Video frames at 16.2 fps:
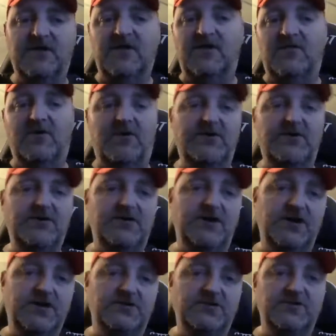well, you
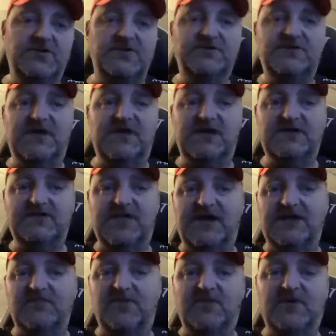can't do this, can't do that
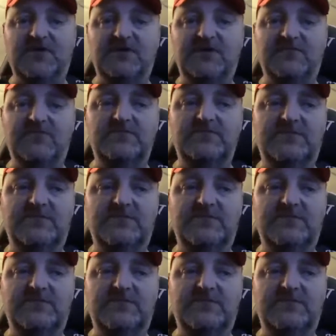anymore.